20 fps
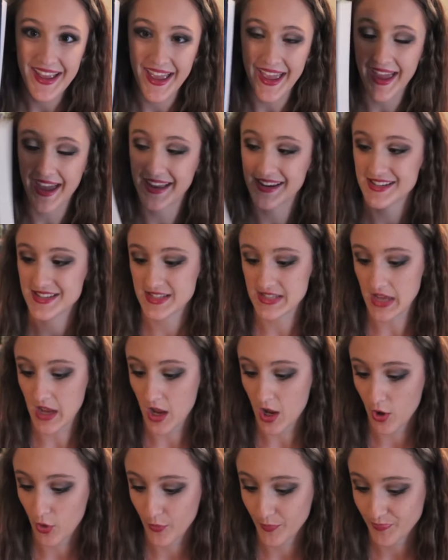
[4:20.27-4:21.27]
and
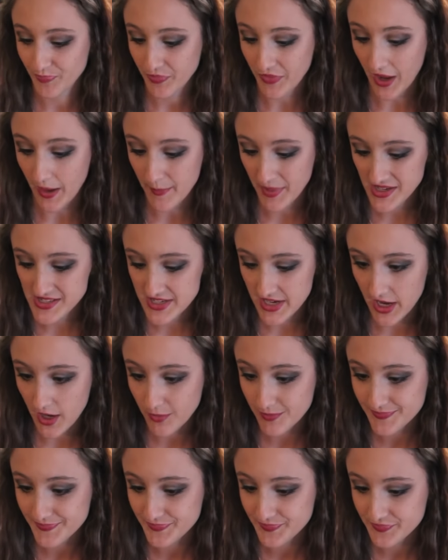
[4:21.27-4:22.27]
so I picked it
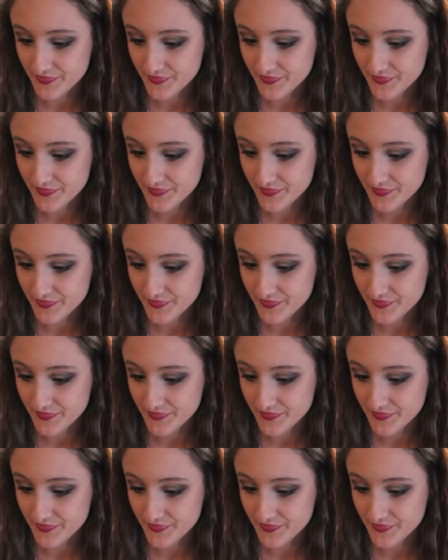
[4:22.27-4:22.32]
up.